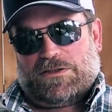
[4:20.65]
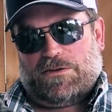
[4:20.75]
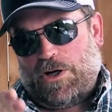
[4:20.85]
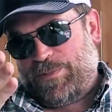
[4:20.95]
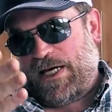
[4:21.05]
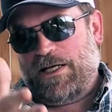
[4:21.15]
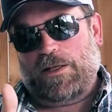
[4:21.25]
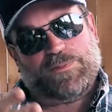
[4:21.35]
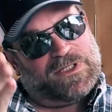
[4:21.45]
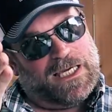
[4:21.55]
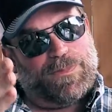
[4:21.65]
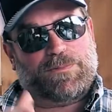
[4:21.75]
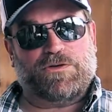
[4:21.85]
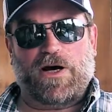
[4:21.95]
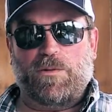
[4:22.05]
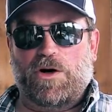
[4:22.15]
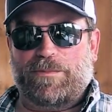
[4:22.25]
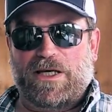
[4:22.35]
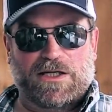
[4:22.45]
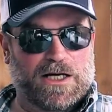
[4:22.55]
So I hope that helps, but keep up the great work,
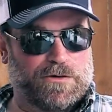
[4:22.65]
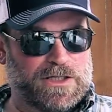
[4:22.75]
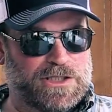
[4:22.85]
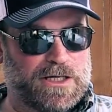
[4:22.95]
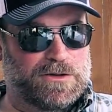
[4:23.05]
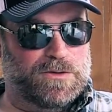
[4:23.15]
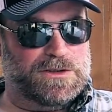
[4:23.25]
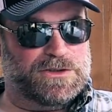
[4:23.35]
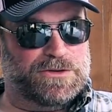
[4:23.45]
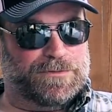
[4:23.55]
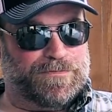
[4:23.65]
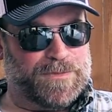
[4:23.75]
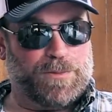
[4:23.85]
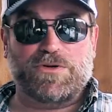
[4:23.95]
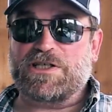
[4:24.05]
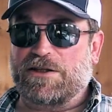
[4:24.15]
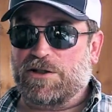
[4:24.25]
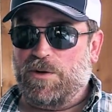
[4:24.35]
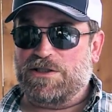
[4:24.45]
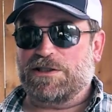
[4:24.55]
man. You got a great channel going, too. Appreciate
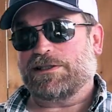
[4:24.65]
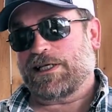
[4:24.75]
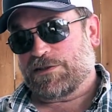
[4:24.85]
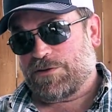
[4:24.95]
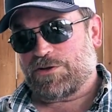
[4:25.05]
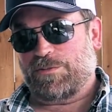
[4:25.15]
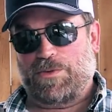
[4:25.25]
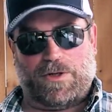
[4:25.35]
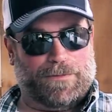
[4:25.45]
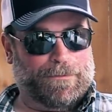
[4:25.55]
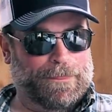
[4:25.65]
the question, and thanks for the support.